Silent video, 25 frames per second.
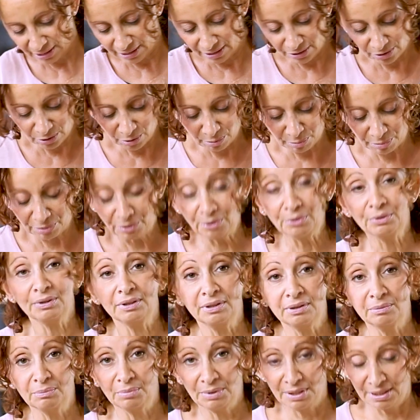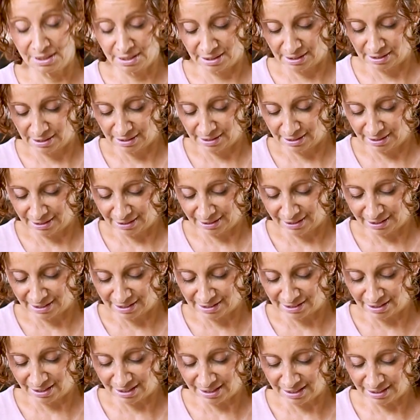little broken piece
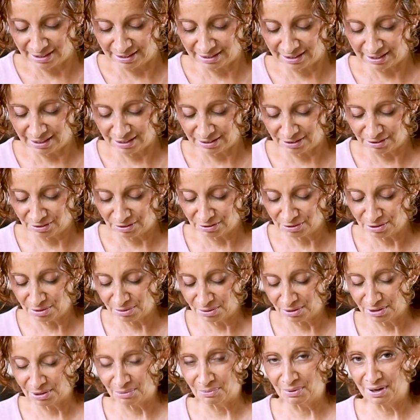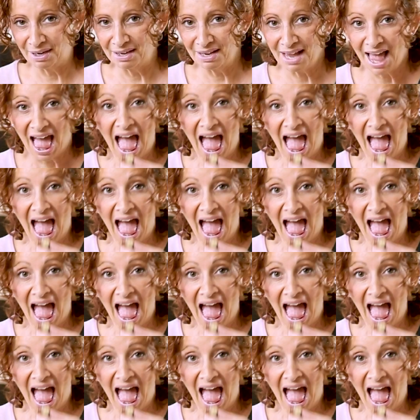because I didn't cut it through all the way.